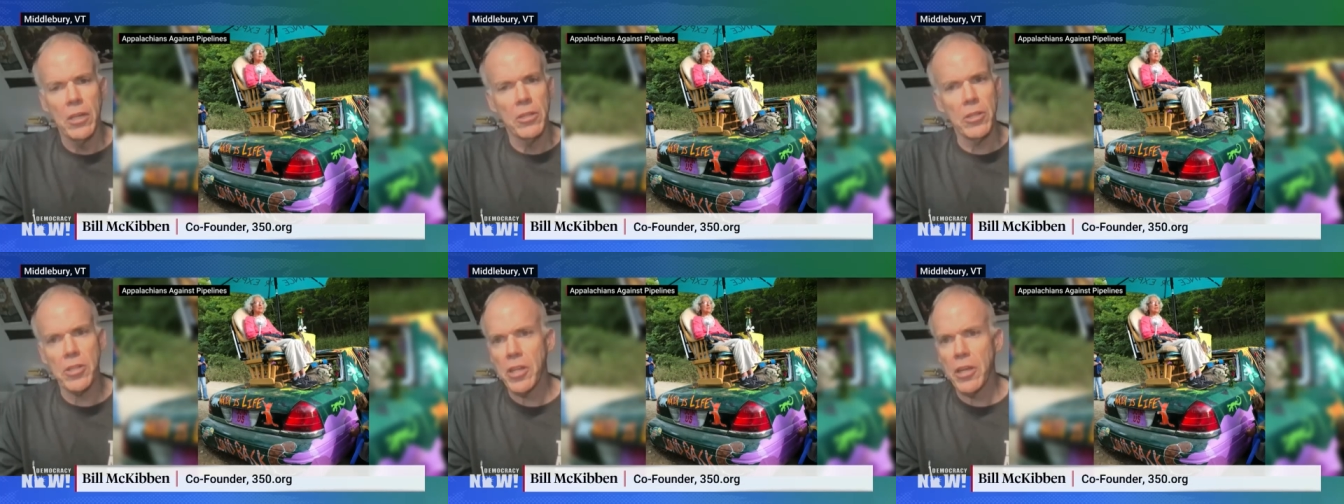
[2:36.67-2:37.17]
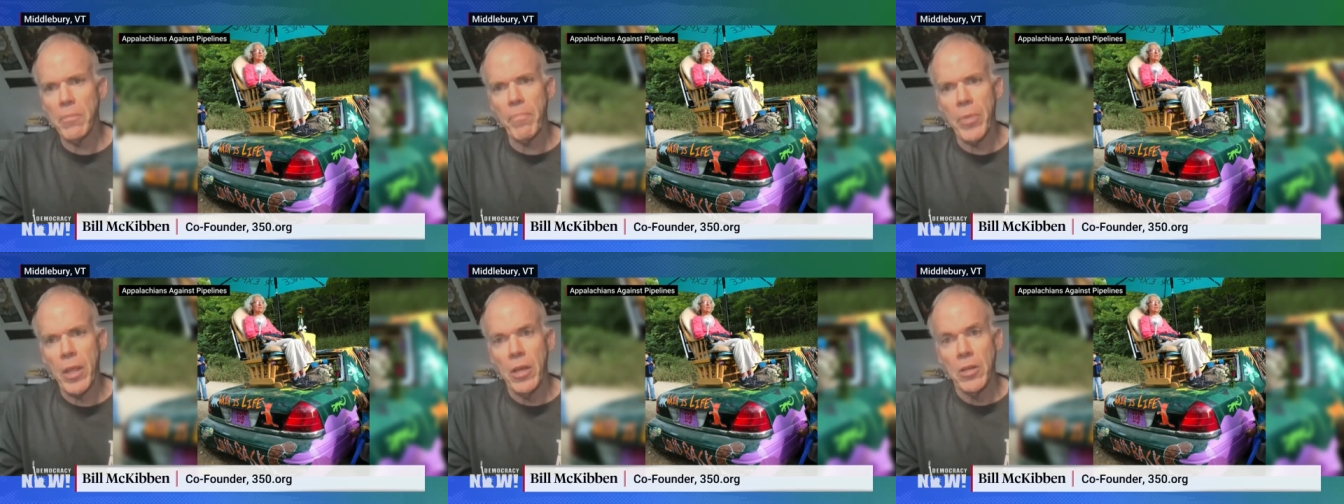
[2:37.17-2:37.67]
The
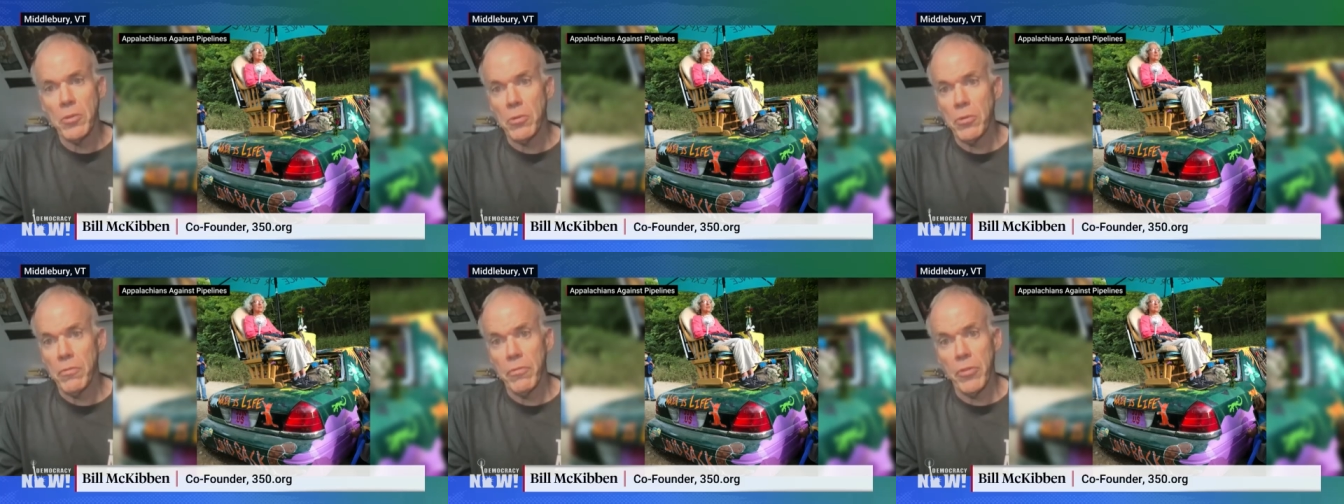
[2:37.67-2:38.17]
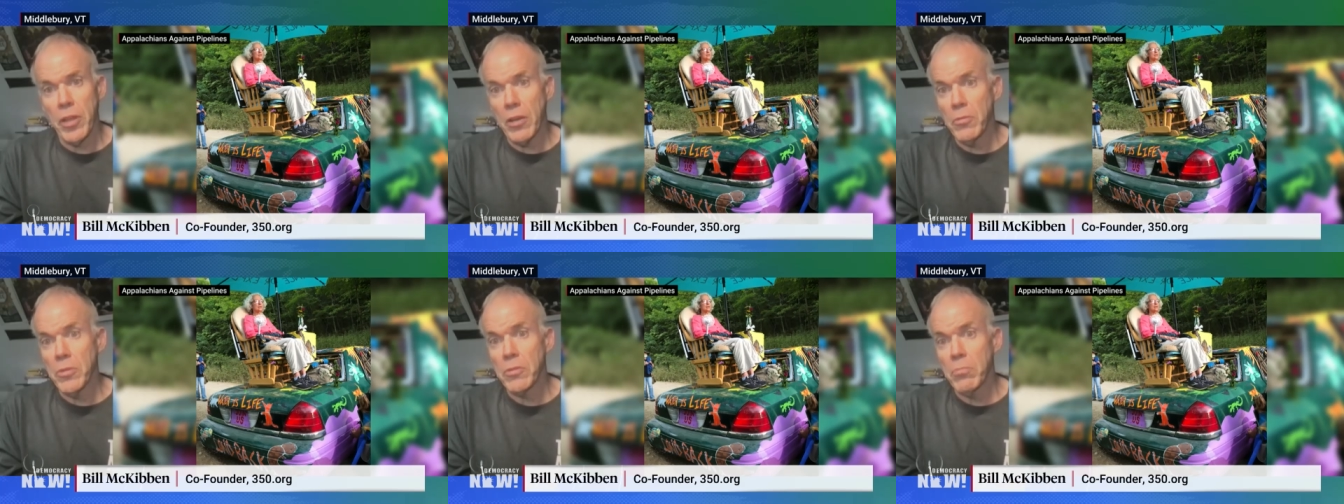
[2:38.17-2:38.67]
same sort of
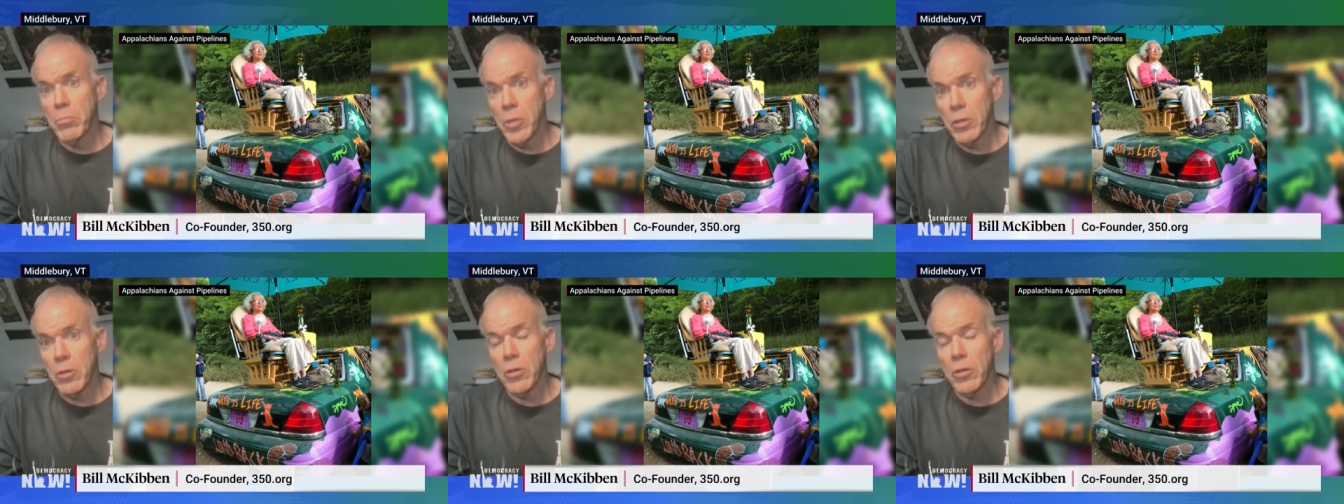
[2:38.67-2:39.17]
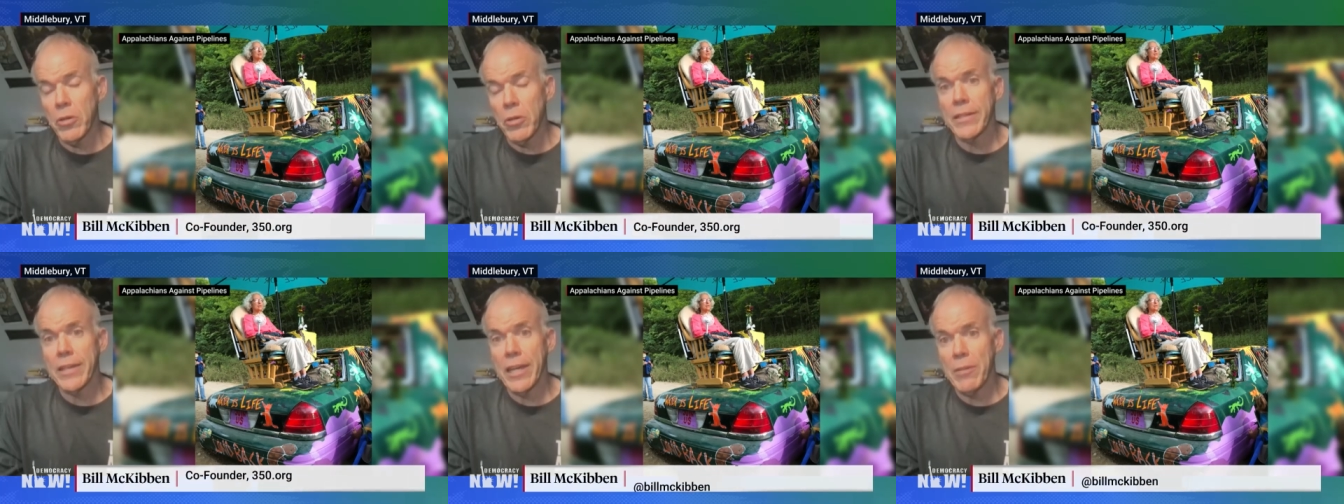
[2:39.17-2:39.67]
thing was mirrored
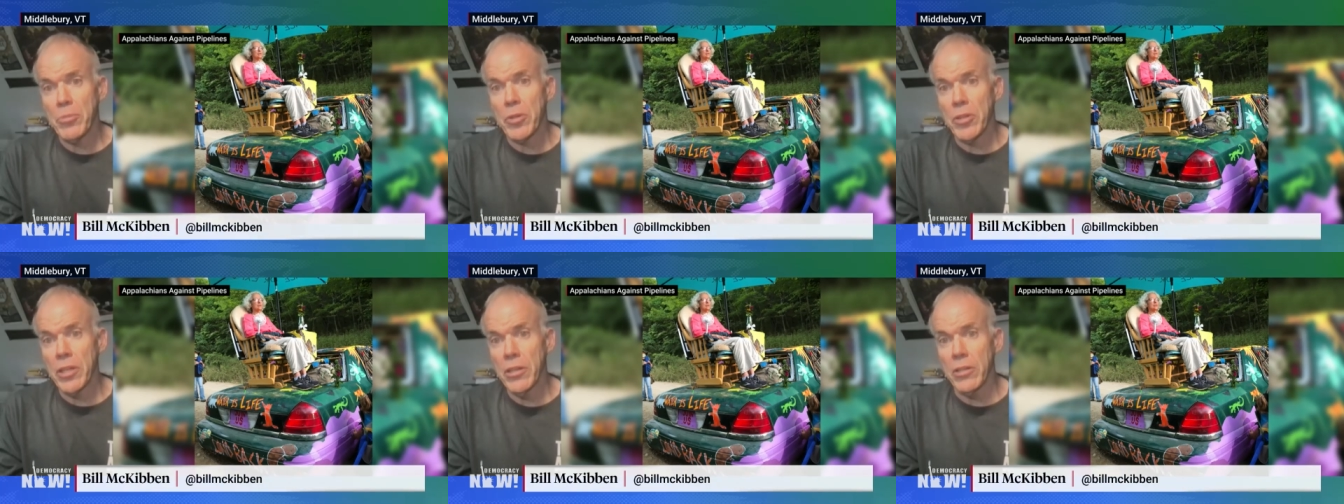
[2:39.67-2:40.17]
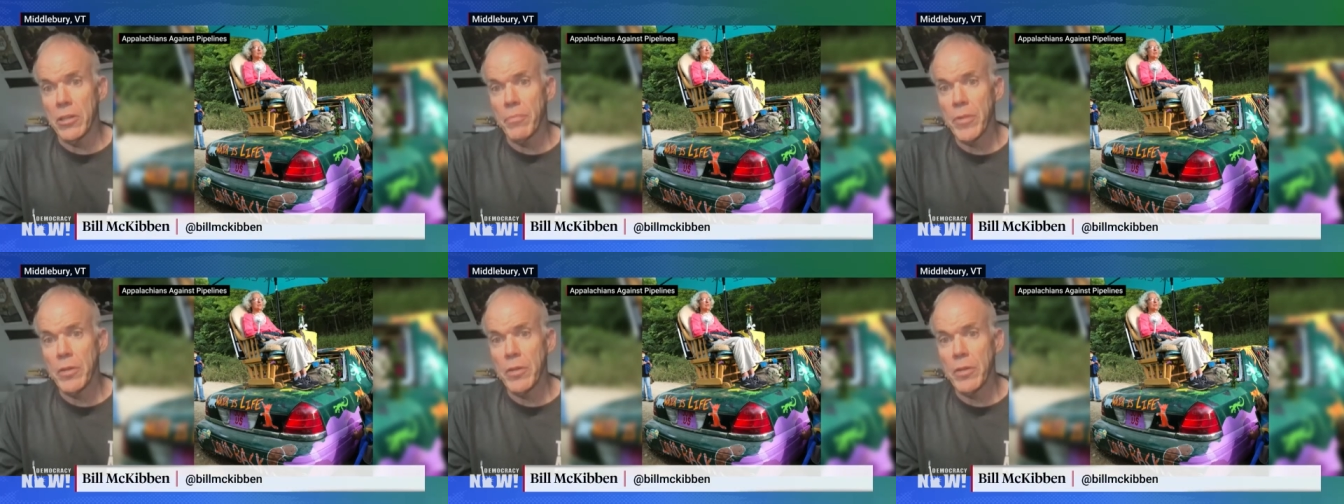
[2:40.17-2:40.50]
on Capitol Hill.